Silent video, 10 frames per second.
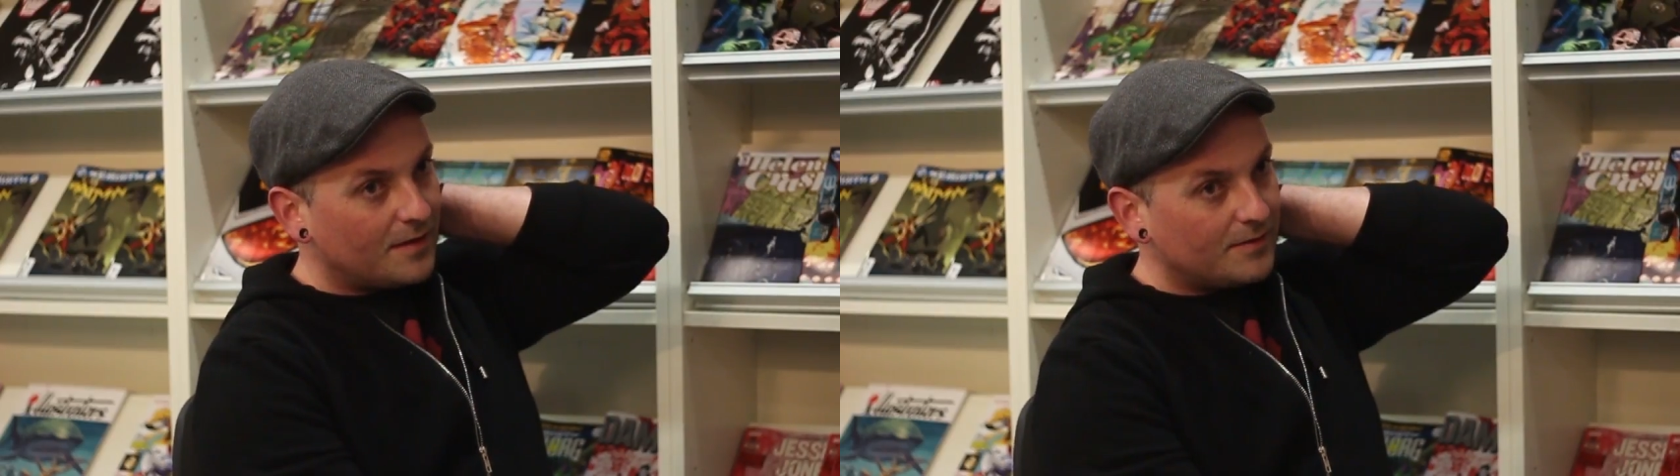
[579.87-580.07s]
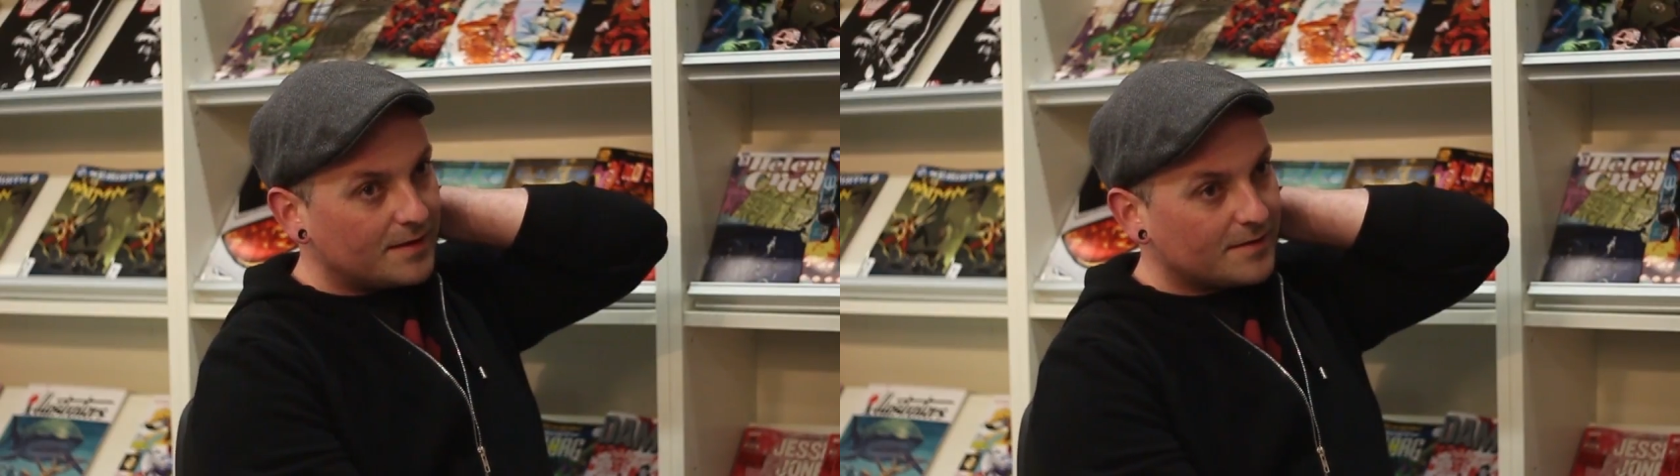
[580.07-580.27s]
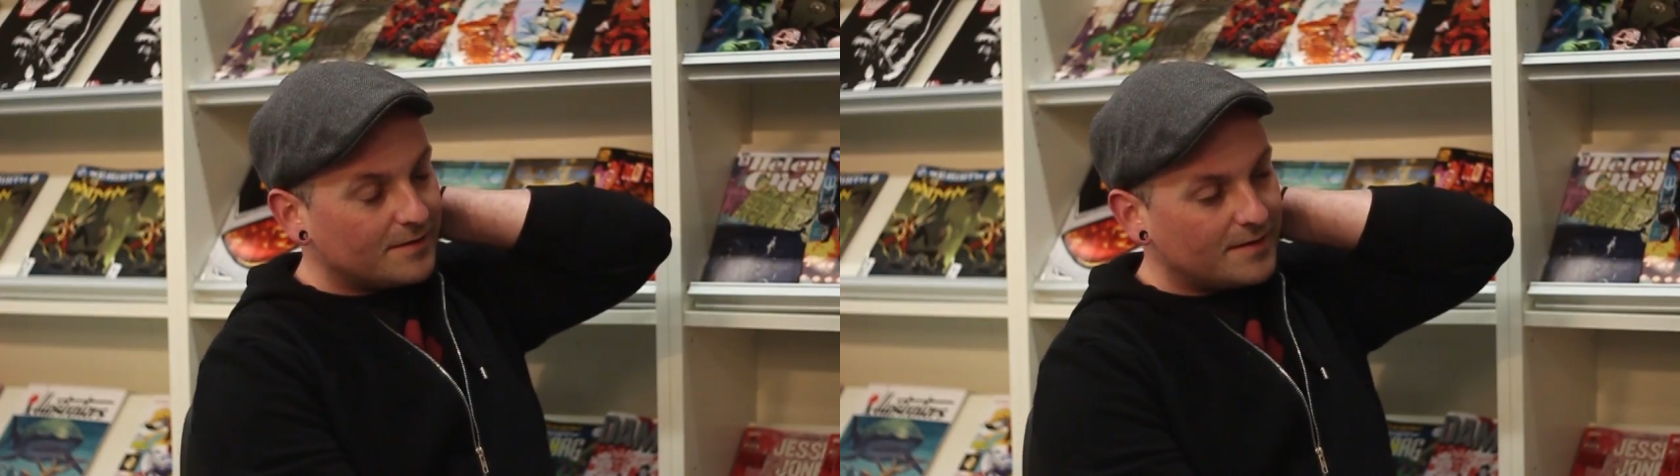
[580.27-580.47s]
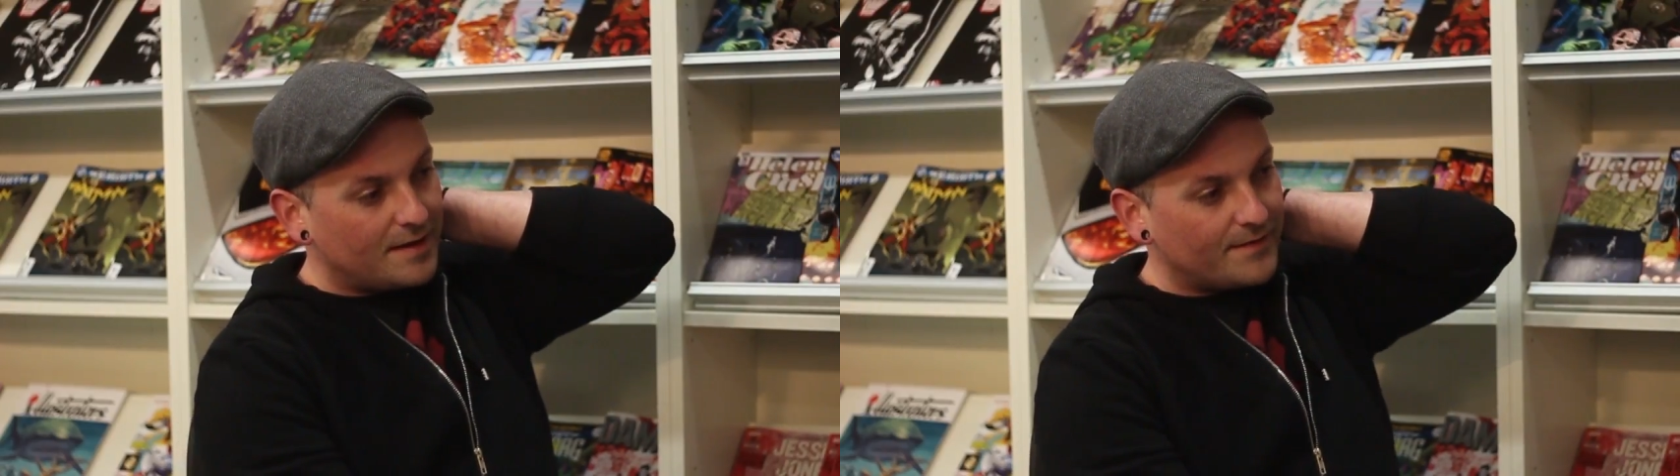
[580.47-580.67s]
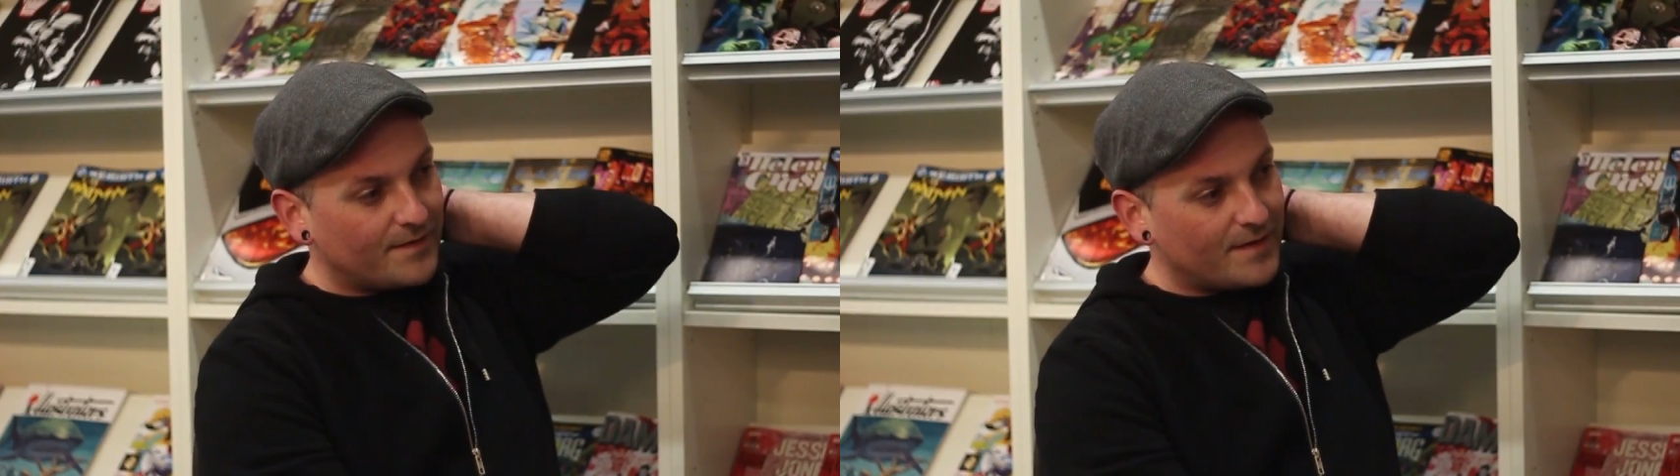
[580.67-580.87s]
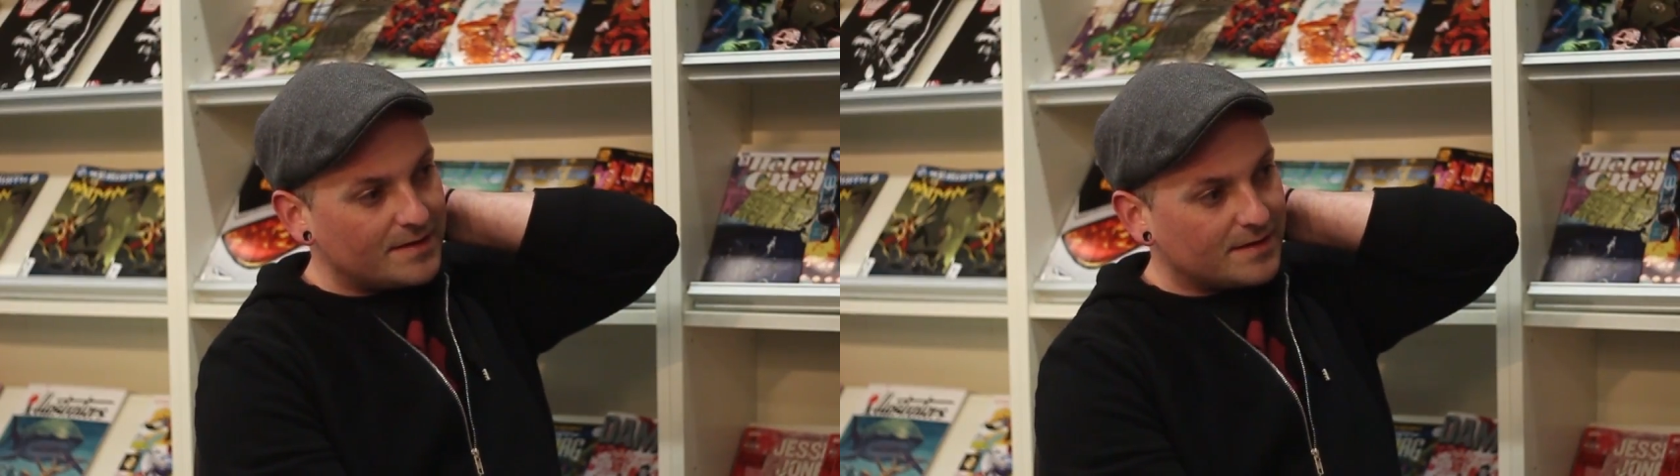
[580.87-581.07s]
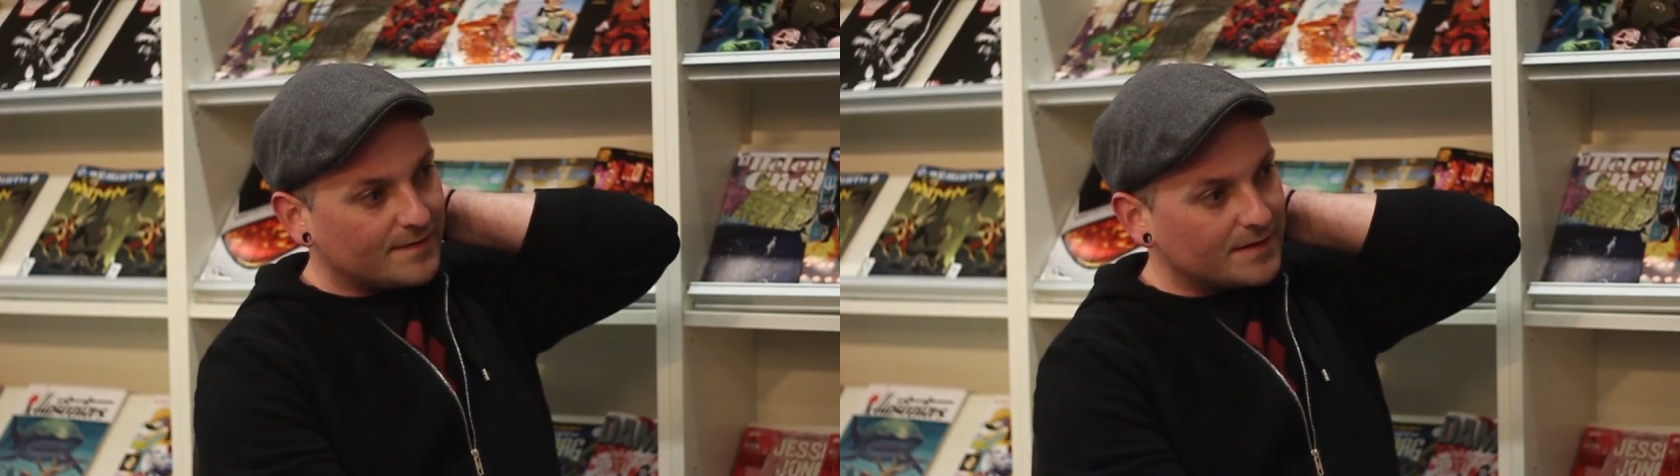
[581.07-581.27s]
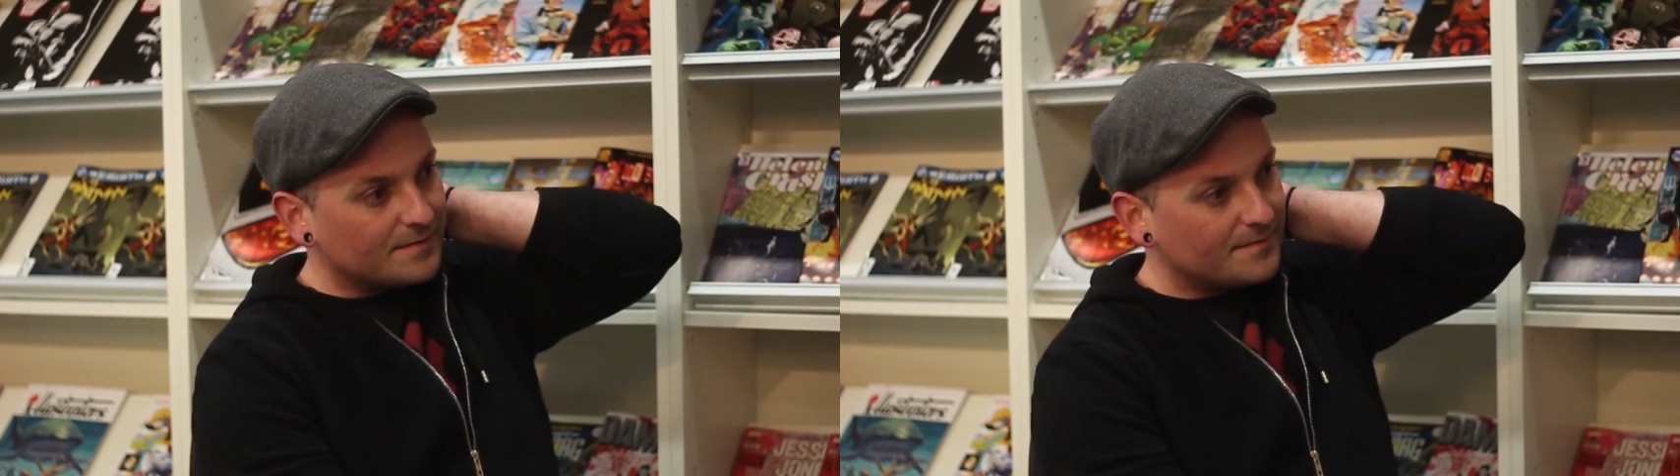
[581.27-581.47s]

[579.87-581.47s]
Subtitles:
it's good to have your friends over,